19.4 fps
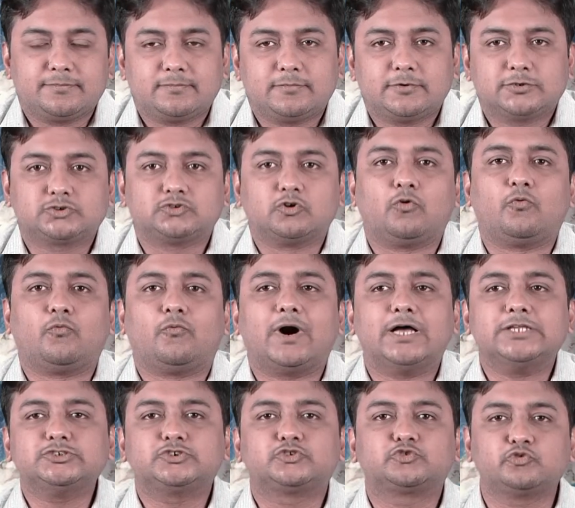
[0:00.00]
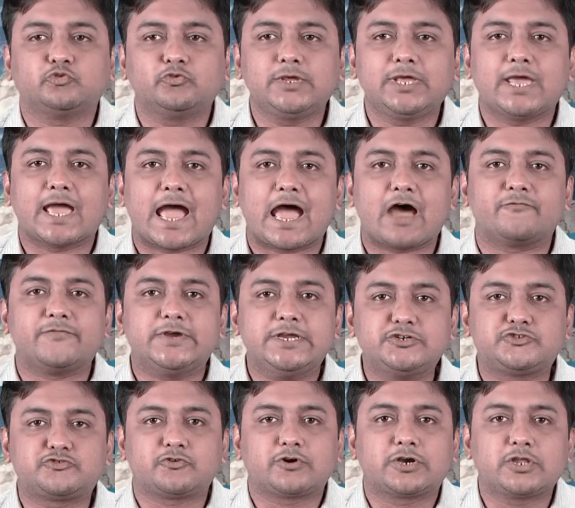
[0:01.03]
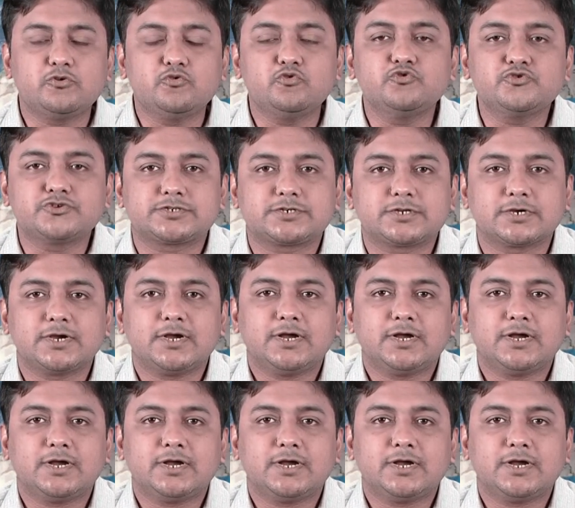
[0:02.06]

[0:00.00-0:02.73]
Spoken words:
So once we have introduced